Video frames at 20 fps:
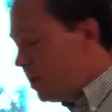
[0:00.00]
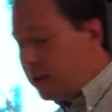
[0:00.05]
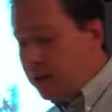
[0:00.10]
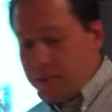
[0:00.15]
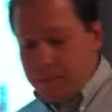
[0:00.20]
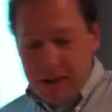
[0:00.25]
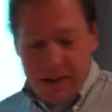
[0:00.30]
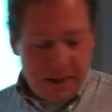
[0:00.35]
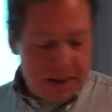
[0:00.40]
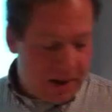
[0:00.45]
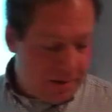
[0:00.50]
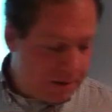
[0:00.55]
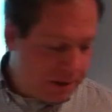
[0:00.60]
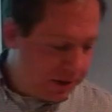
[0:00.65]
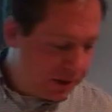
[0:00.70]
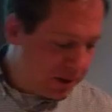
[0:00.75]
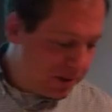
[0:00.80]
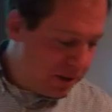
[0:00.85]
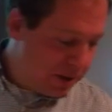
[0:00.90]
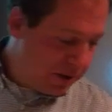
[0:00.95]
But in the meantime,
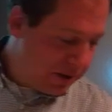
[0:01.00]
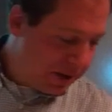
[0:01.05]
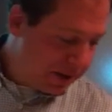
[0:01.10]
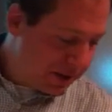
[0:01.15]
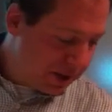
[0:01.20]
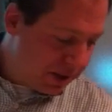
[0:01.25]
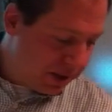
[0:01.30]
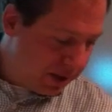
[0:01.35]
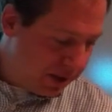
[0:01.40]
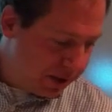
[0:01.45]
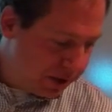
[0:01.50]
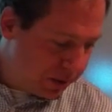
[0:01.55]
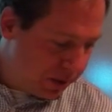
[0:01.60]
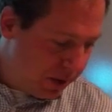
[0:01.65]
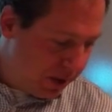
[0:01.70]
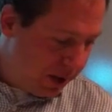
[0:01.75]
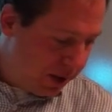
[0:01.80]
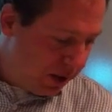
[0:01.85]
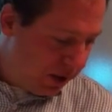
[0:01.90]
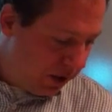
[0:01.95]
there's some interesting things
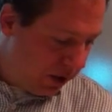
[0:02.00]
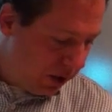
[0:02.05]
we can